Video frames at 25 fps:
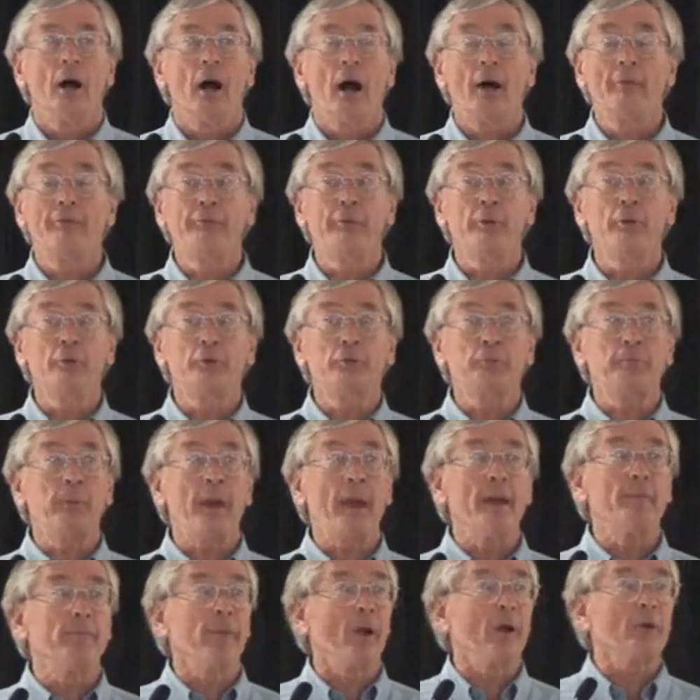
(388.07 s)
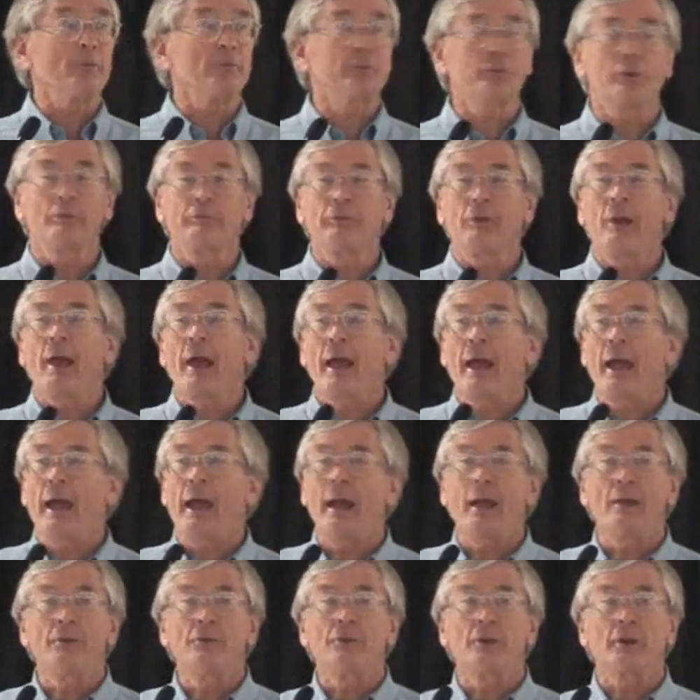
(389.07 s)
a few spare blocks of
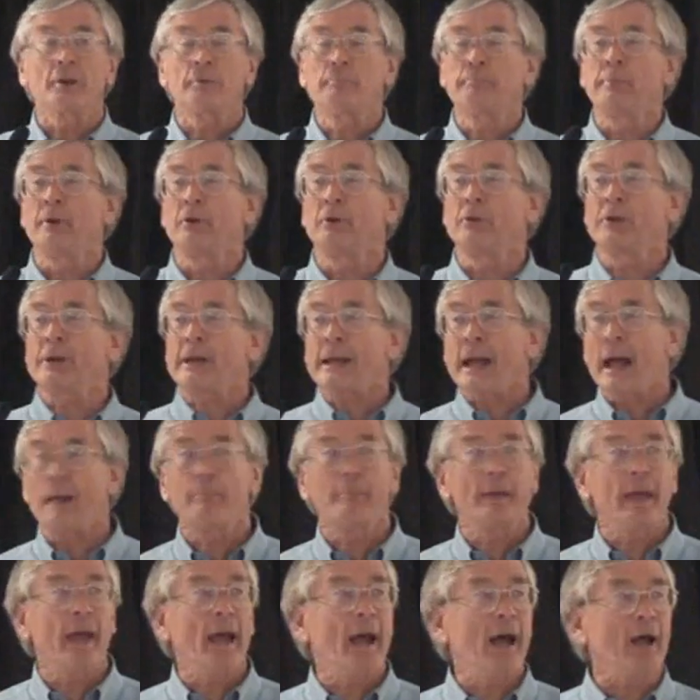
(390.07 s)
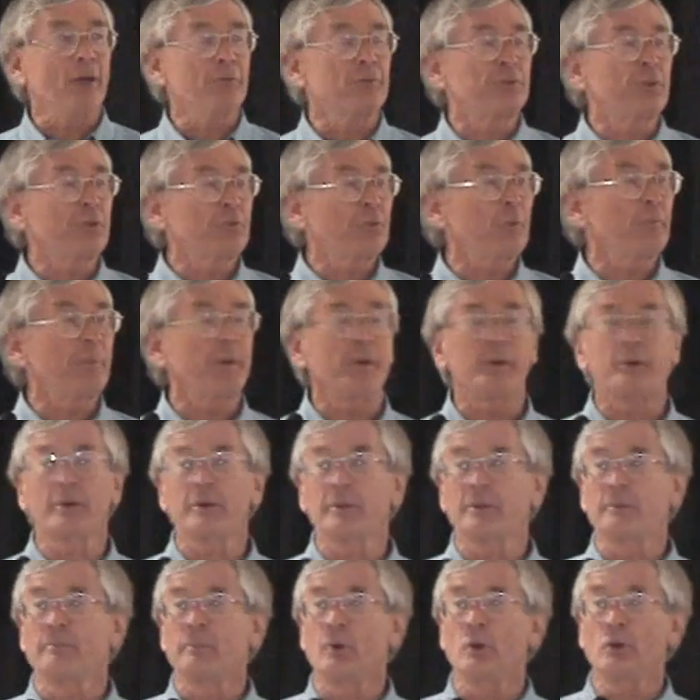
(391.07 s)
land, you could build a cubby house, disappear into
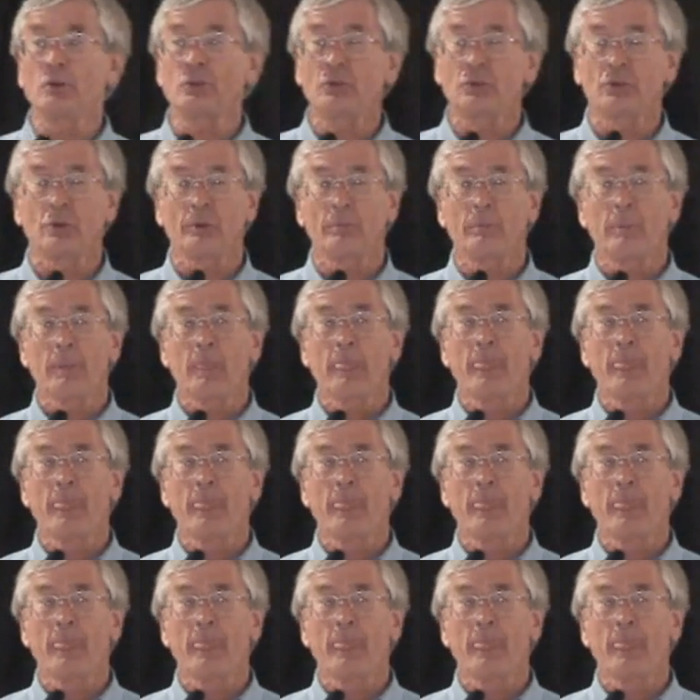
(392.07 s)
the bush,